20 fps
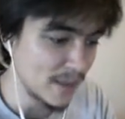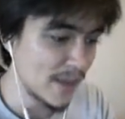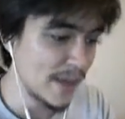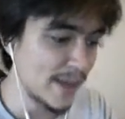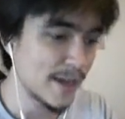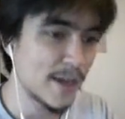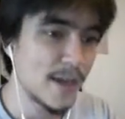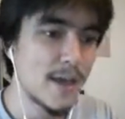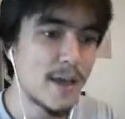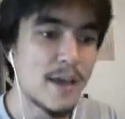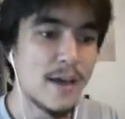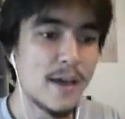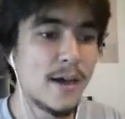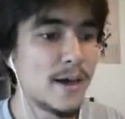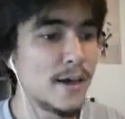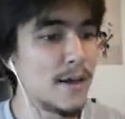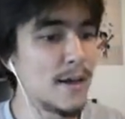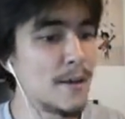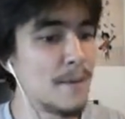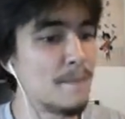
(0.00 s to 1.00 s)
Like,
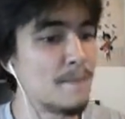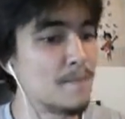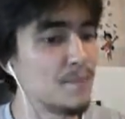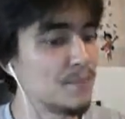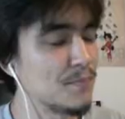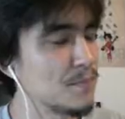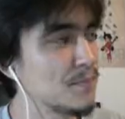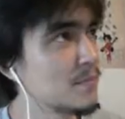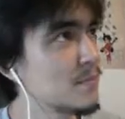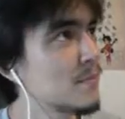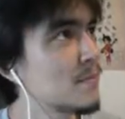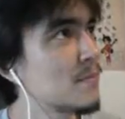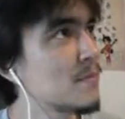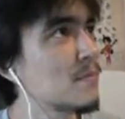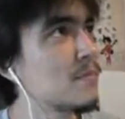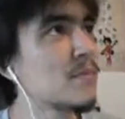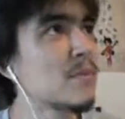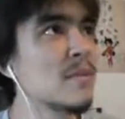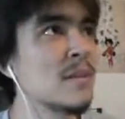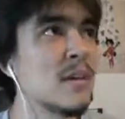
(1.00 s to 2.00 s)

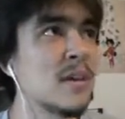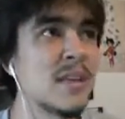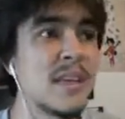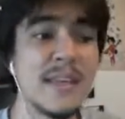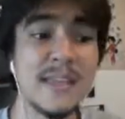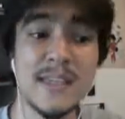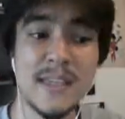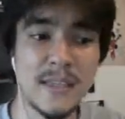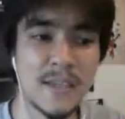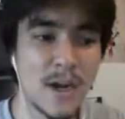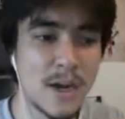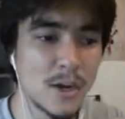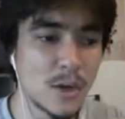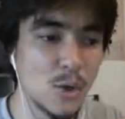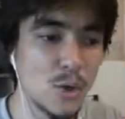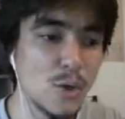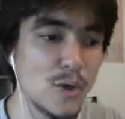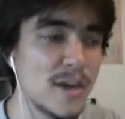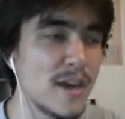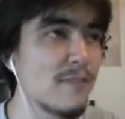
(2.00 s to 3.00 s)
the kids at
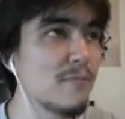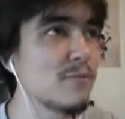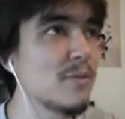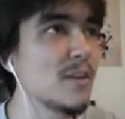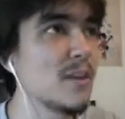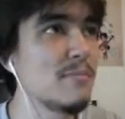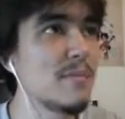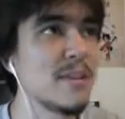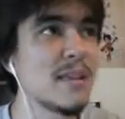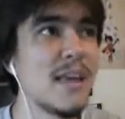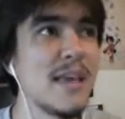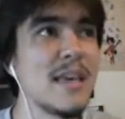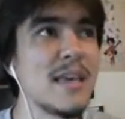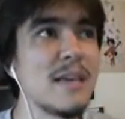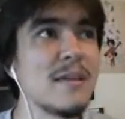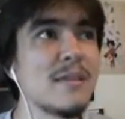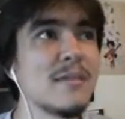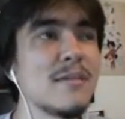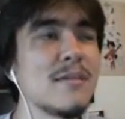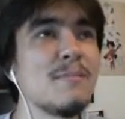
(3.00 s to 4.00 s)
Nanakuli have really been
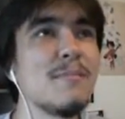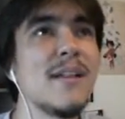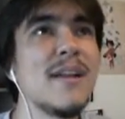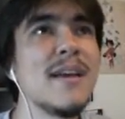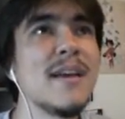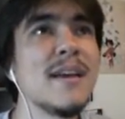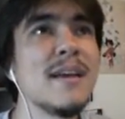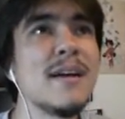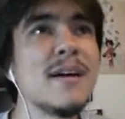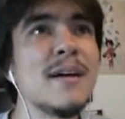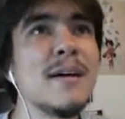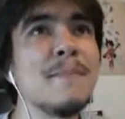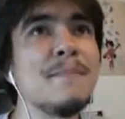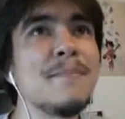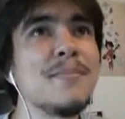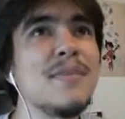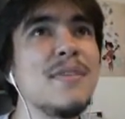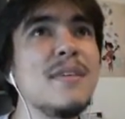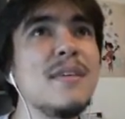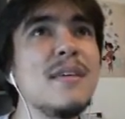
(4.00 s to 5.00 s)
liking playing
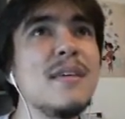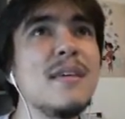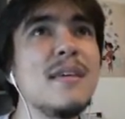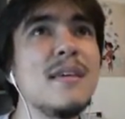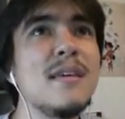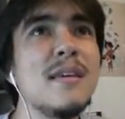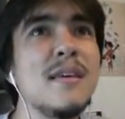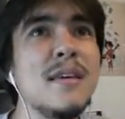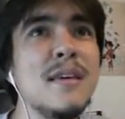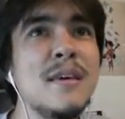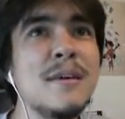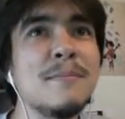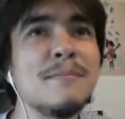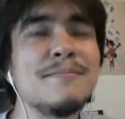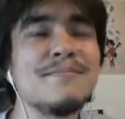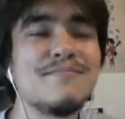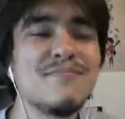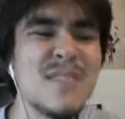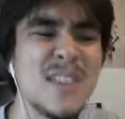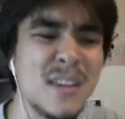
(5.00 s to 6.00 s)
the
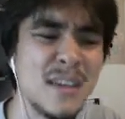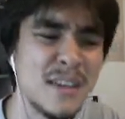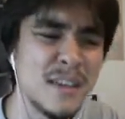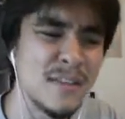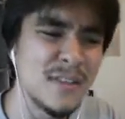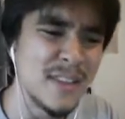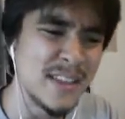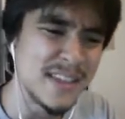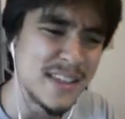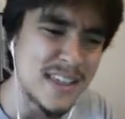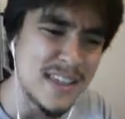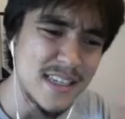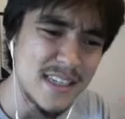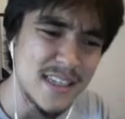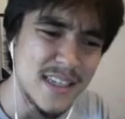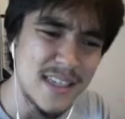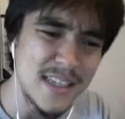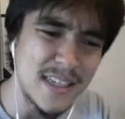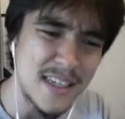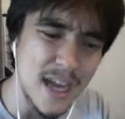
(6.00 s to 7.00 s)

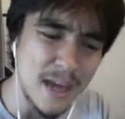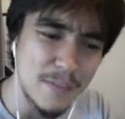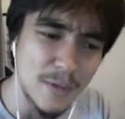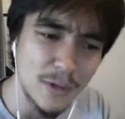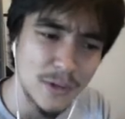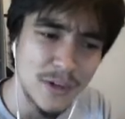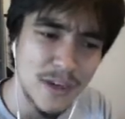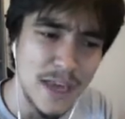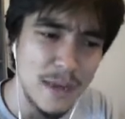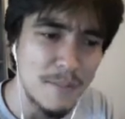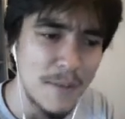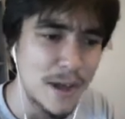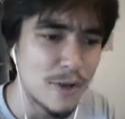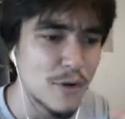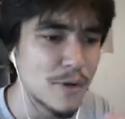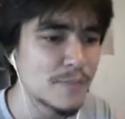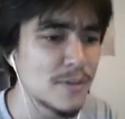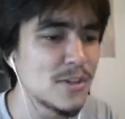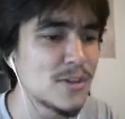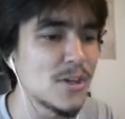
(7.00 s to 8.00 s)
DC deck builder game by
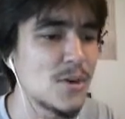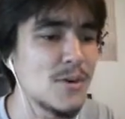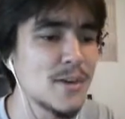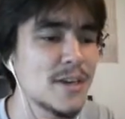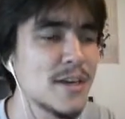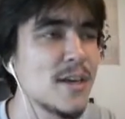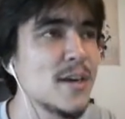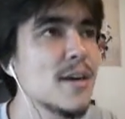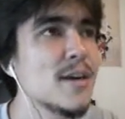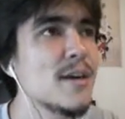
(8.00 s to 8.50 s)
Cryptozoic.